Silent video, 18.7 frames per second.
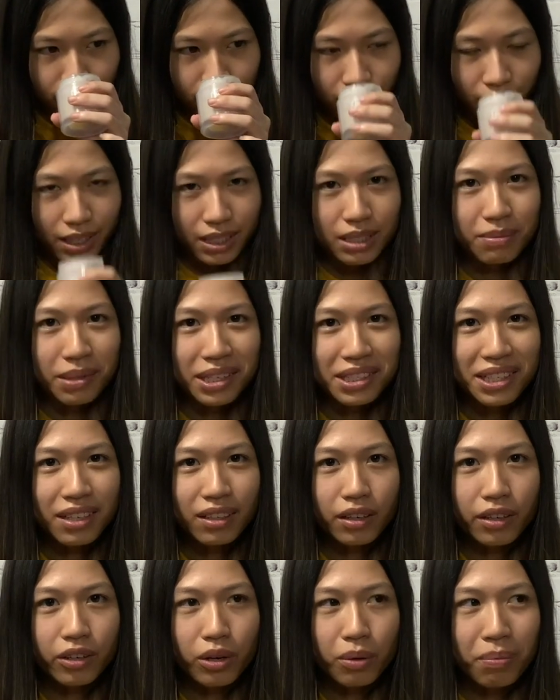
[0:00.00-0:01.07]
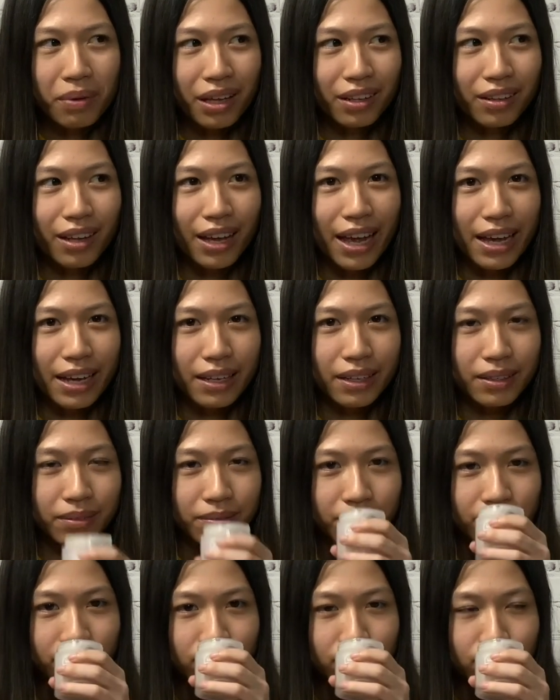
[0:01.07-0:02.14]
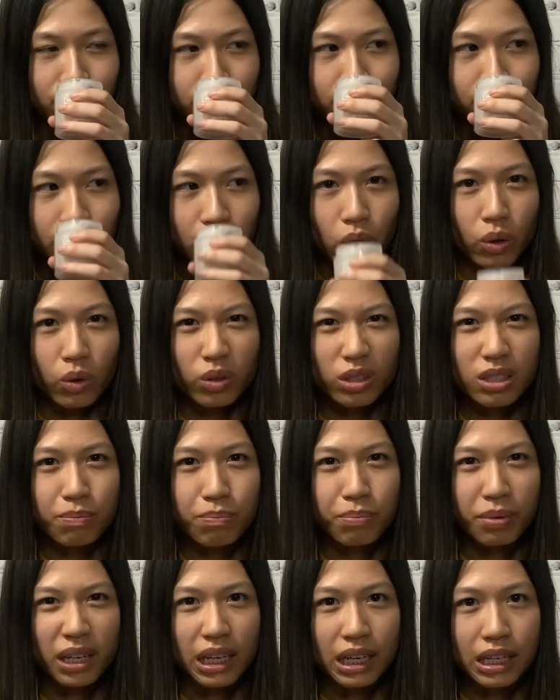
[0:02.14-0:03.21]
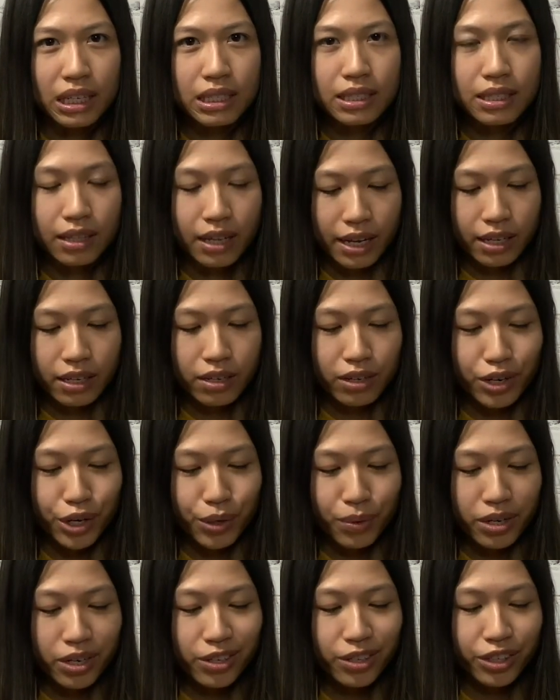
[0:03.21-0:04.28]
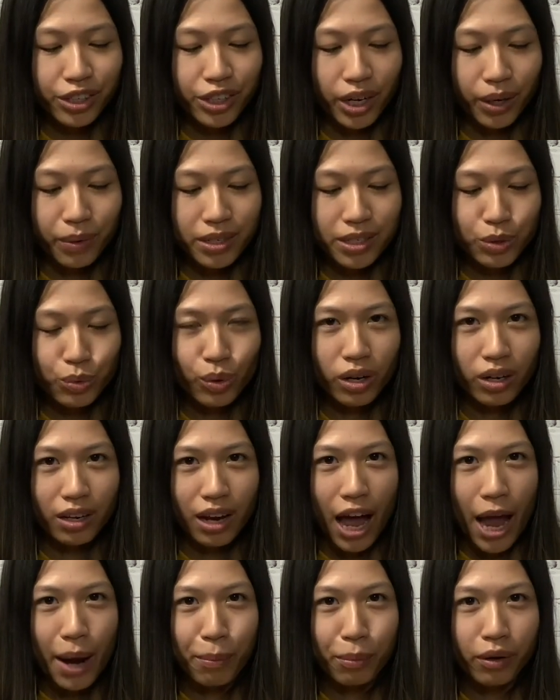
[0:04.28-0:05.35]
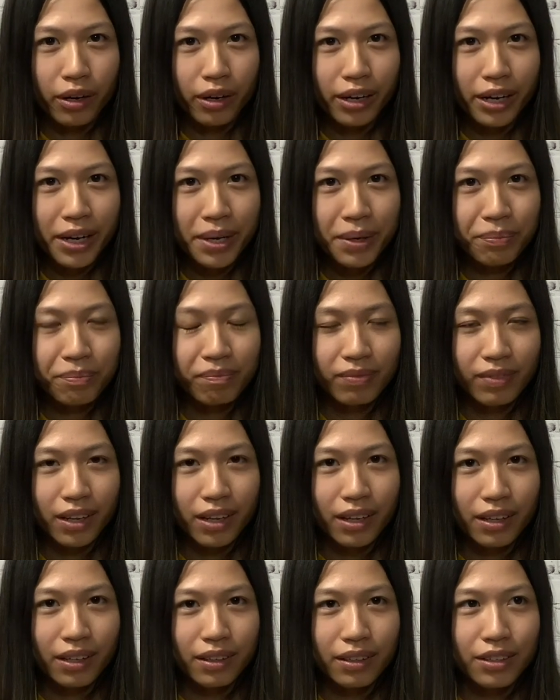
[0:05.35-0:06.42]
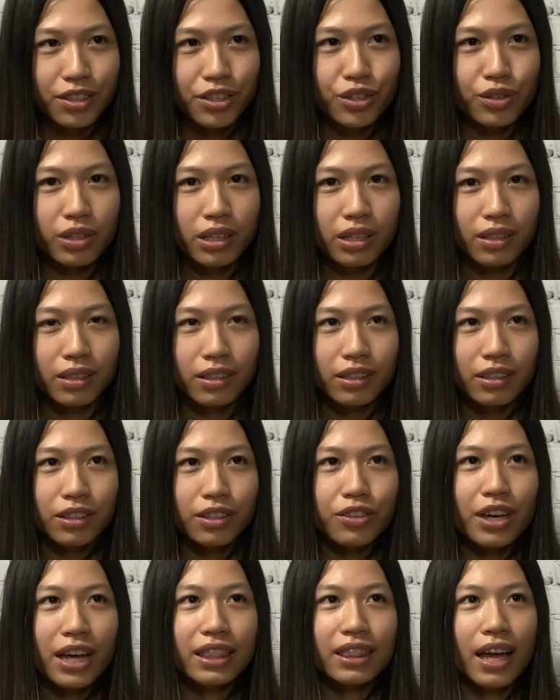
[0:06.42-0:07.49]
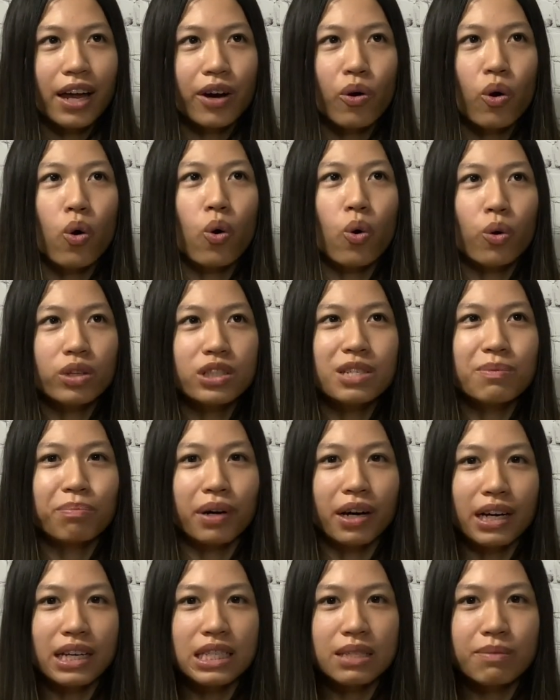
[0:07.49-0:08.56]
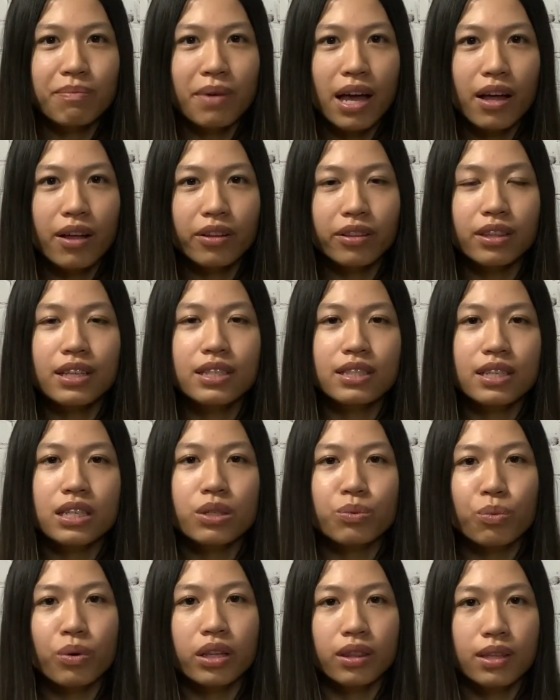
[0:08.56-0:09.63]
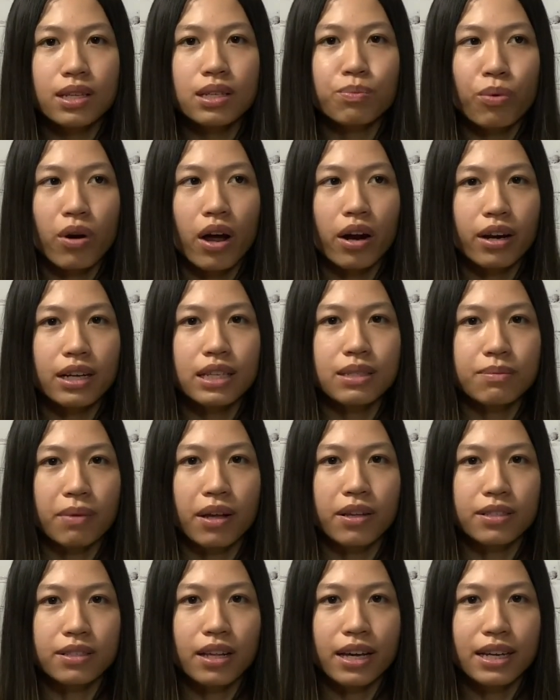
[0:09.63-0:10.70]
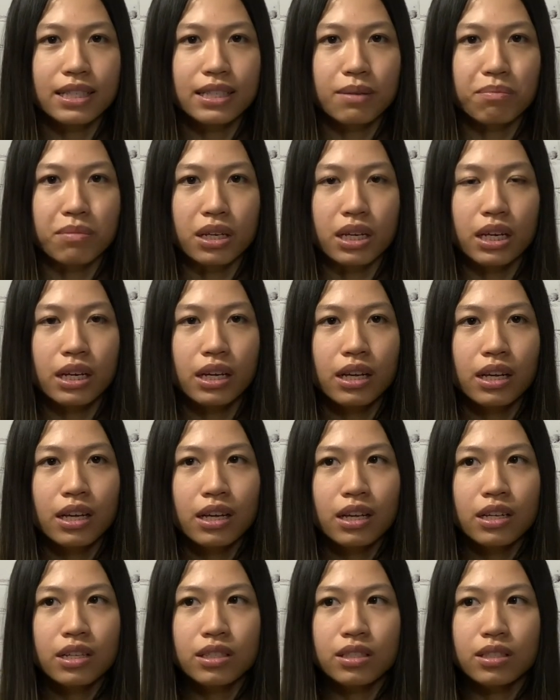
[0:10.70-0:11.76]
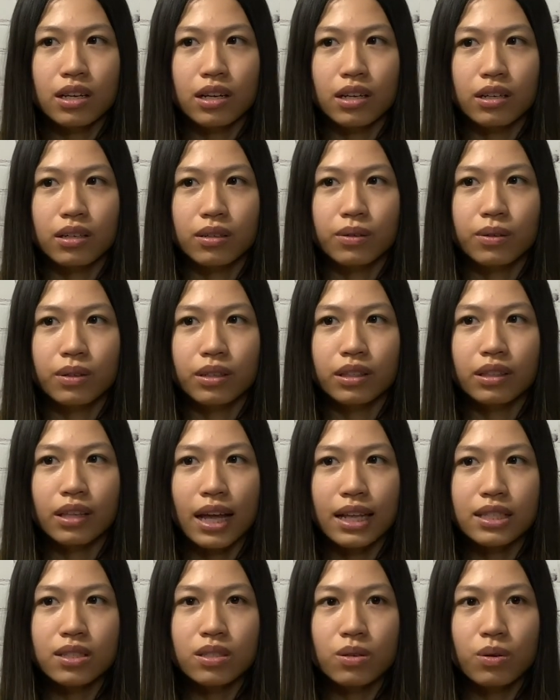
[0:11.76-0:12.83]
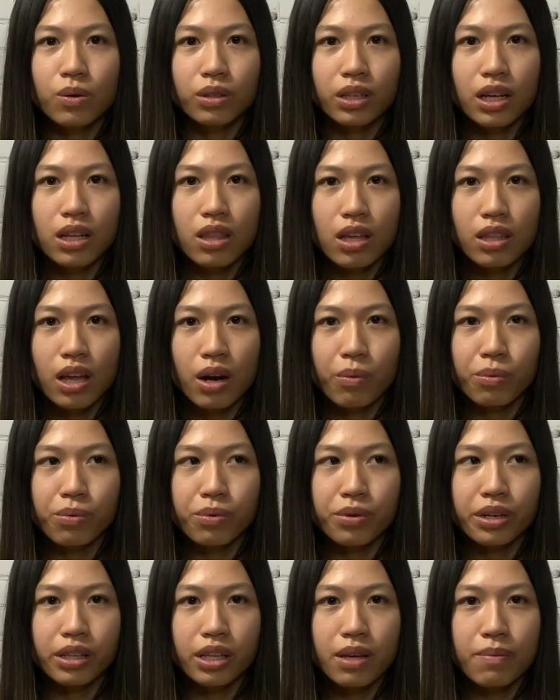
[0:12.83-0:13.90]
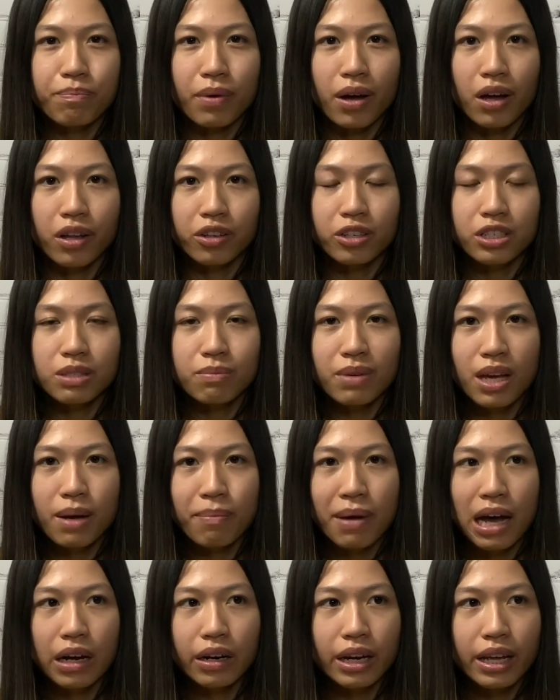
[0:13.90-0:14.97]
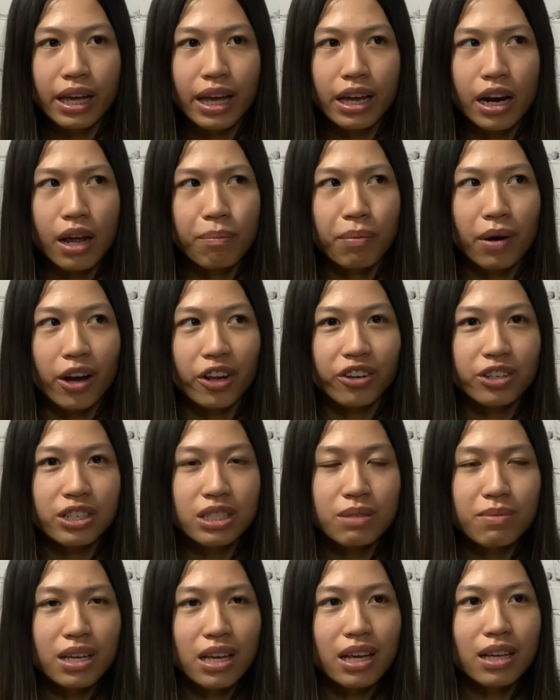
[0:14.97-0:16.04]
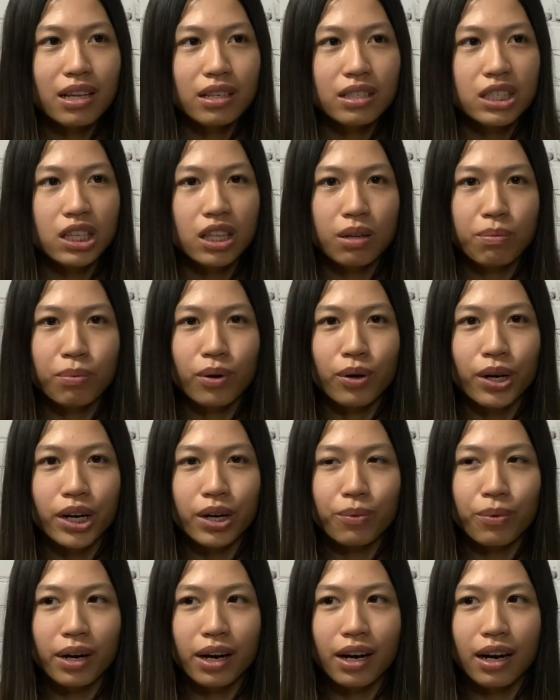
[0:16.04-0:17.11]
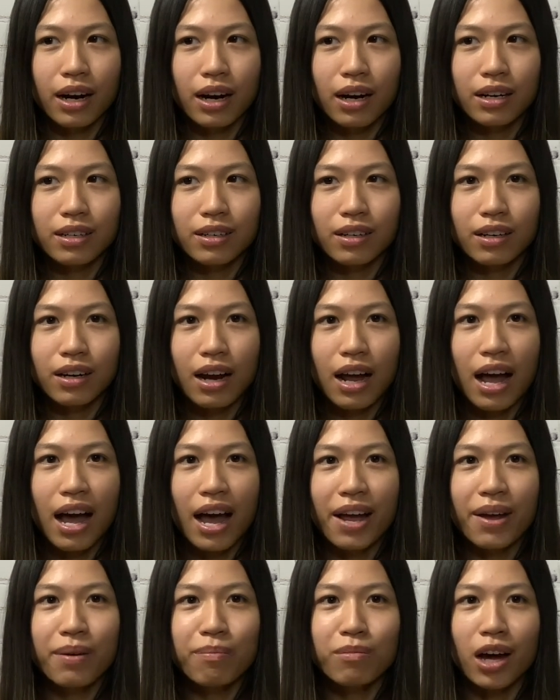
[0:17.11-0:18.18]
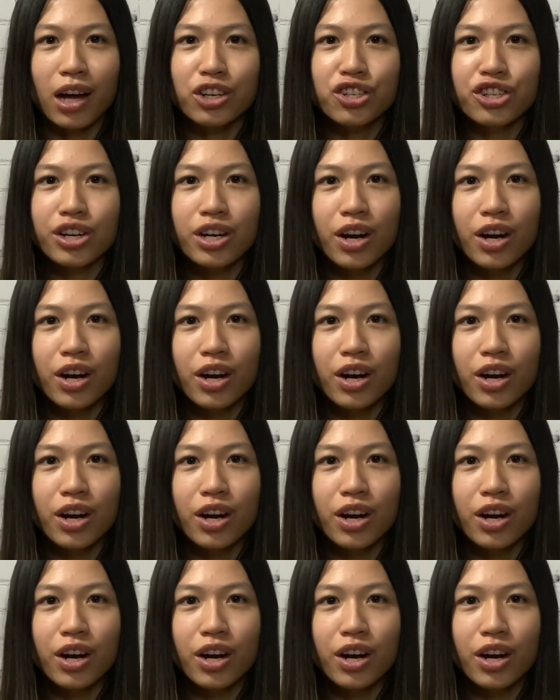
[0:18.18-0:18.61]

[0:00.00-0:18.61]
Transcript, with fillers: it smells a little bit like old books. Like, you know, when you go into a library, you get that old book smell. This is what this product smells like to me. So that's the only thing that really bothers me about it. And it bothers me to the point where I'm not sure